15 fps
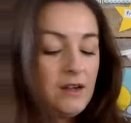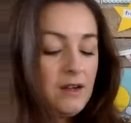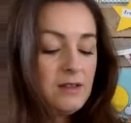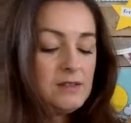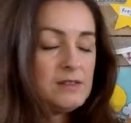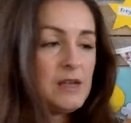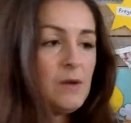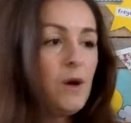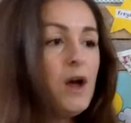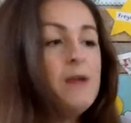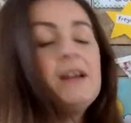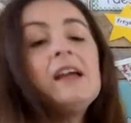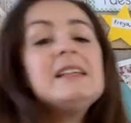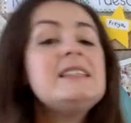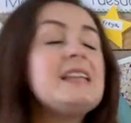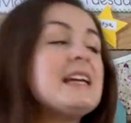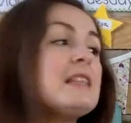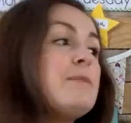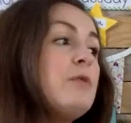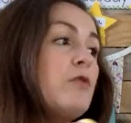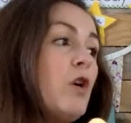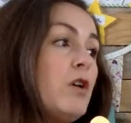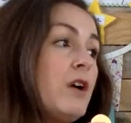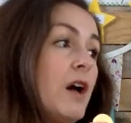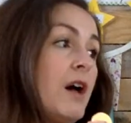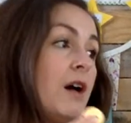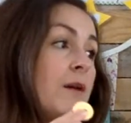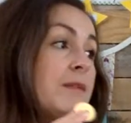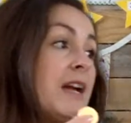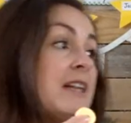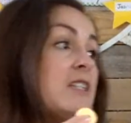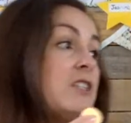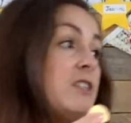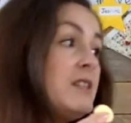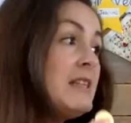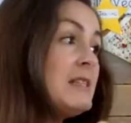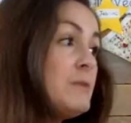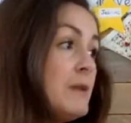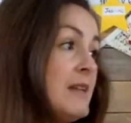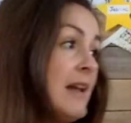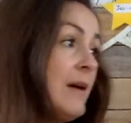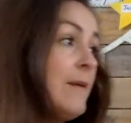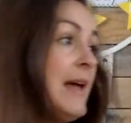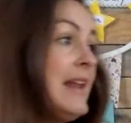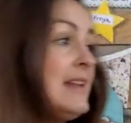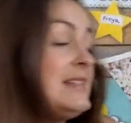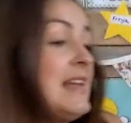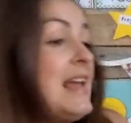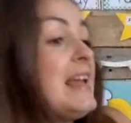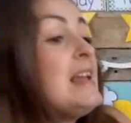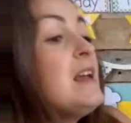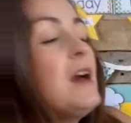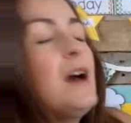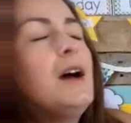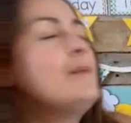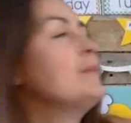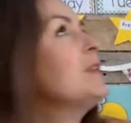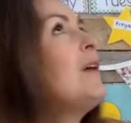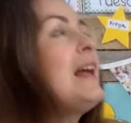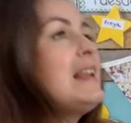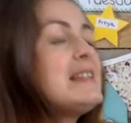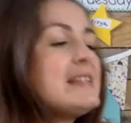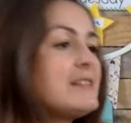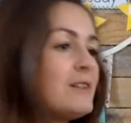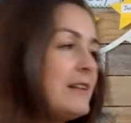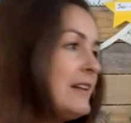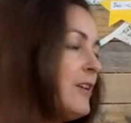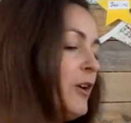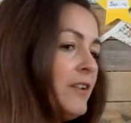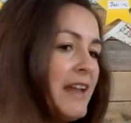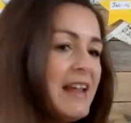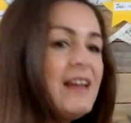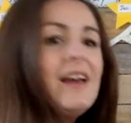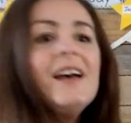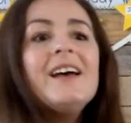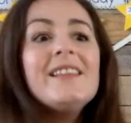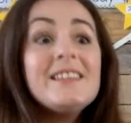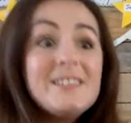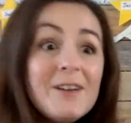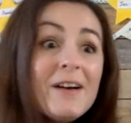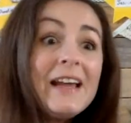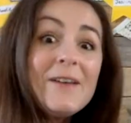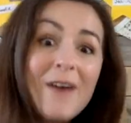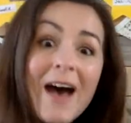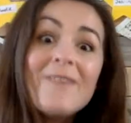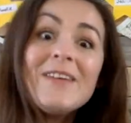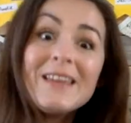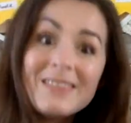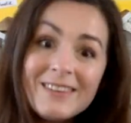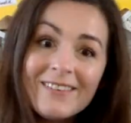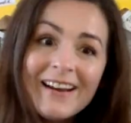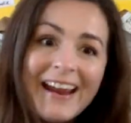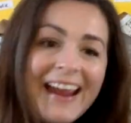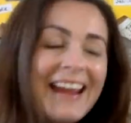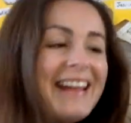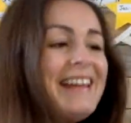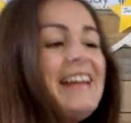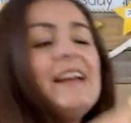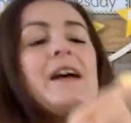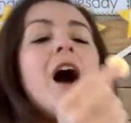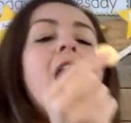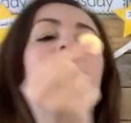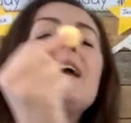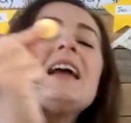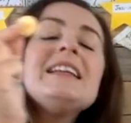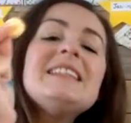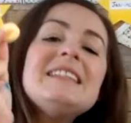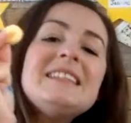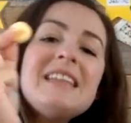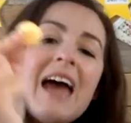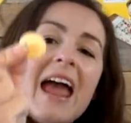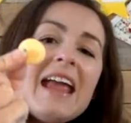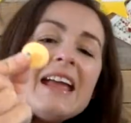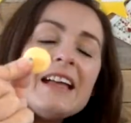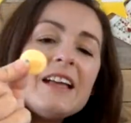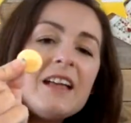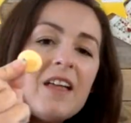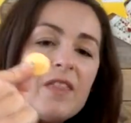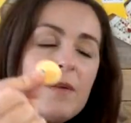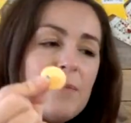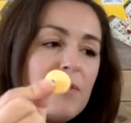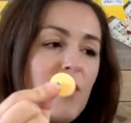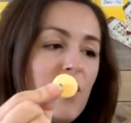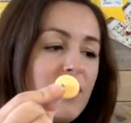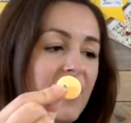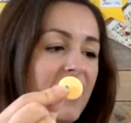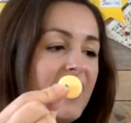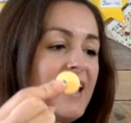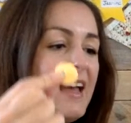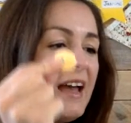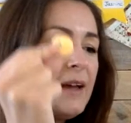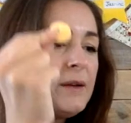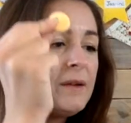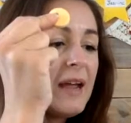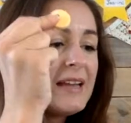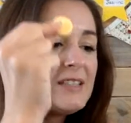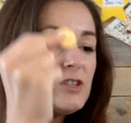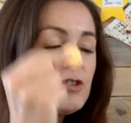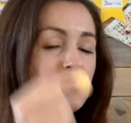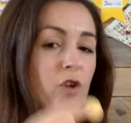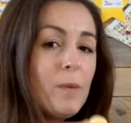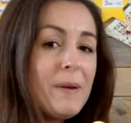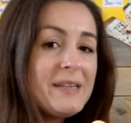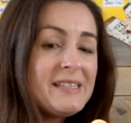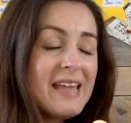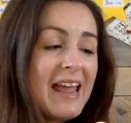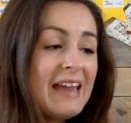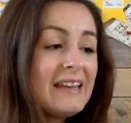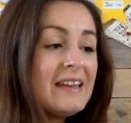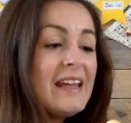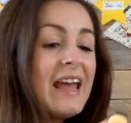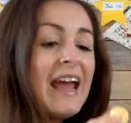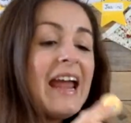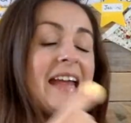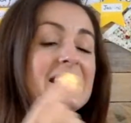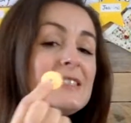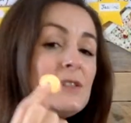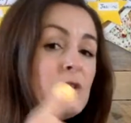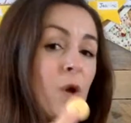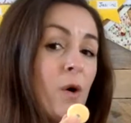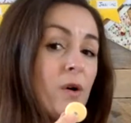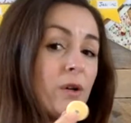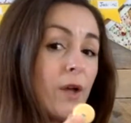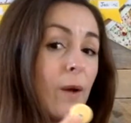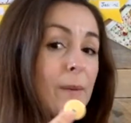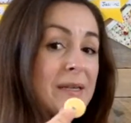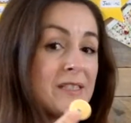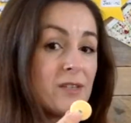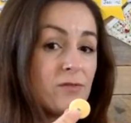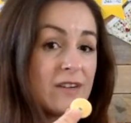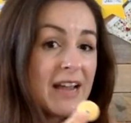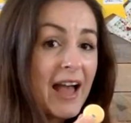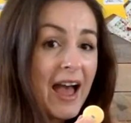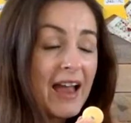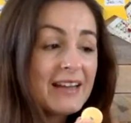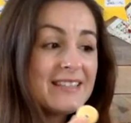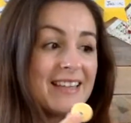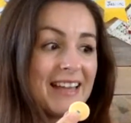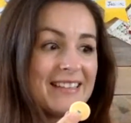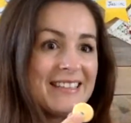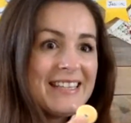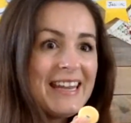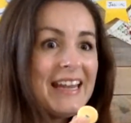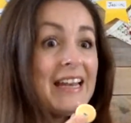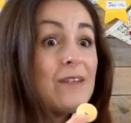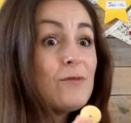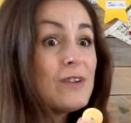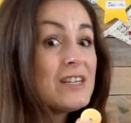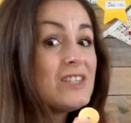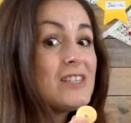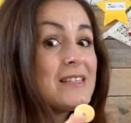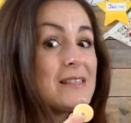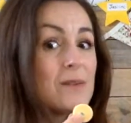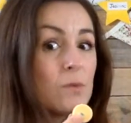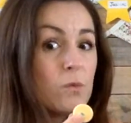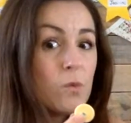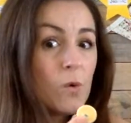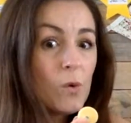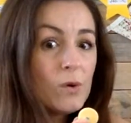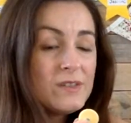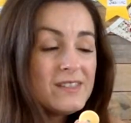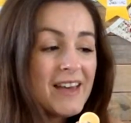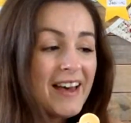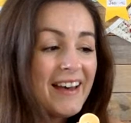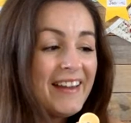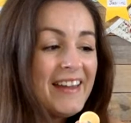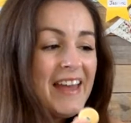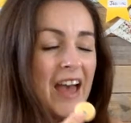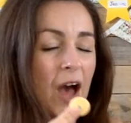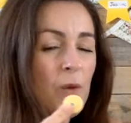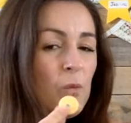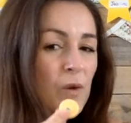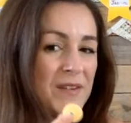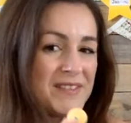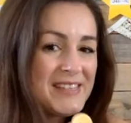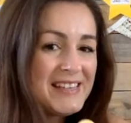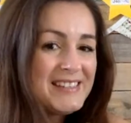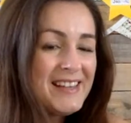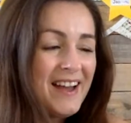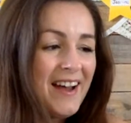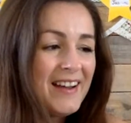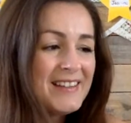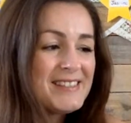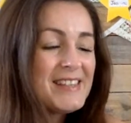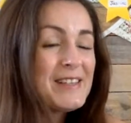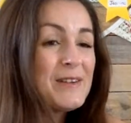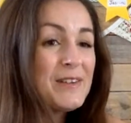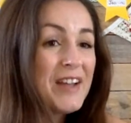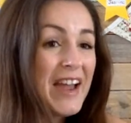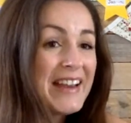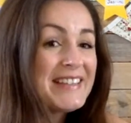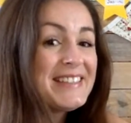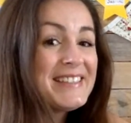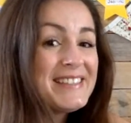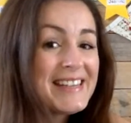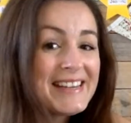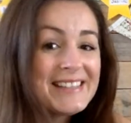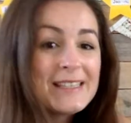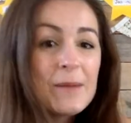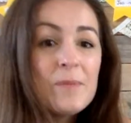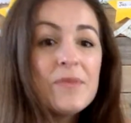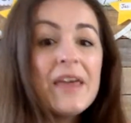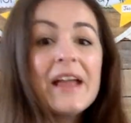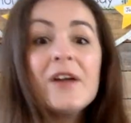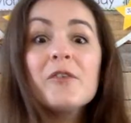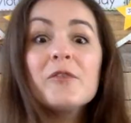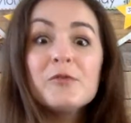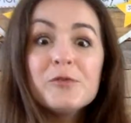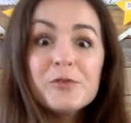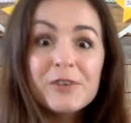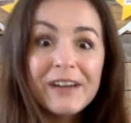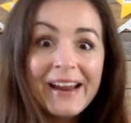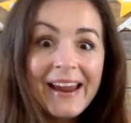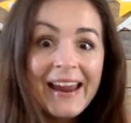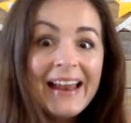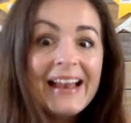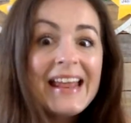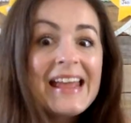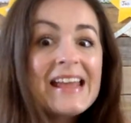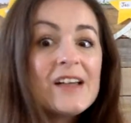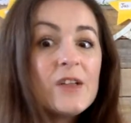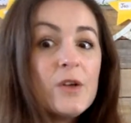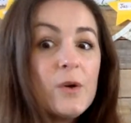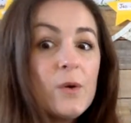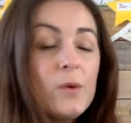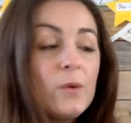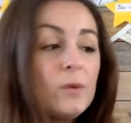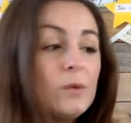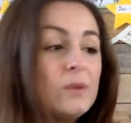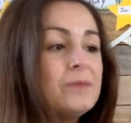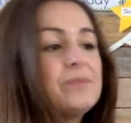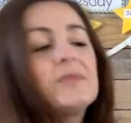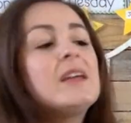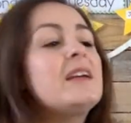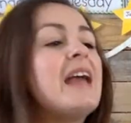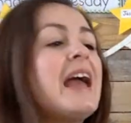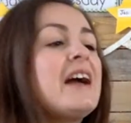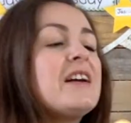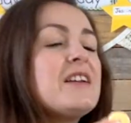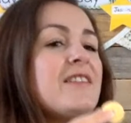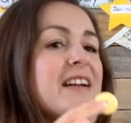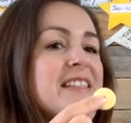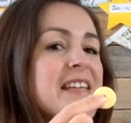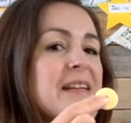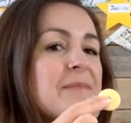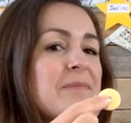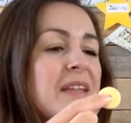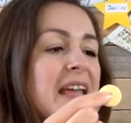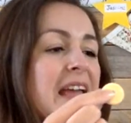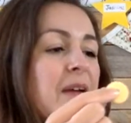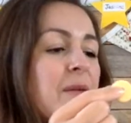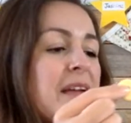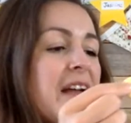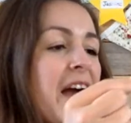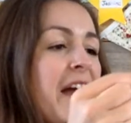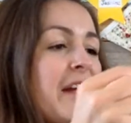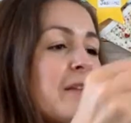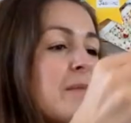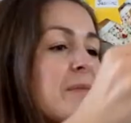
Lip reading: So I'm going to take the Berocca. I'm going to do this one now, Elodie. Not Elodie, sorry, Connie. The joy of having three. I'm going to take the Berocca and I'm going to drop it in. It's not going to react until it reaches the water. And once it does, you're going to see something really cool. Okay, are you ready? Here we go.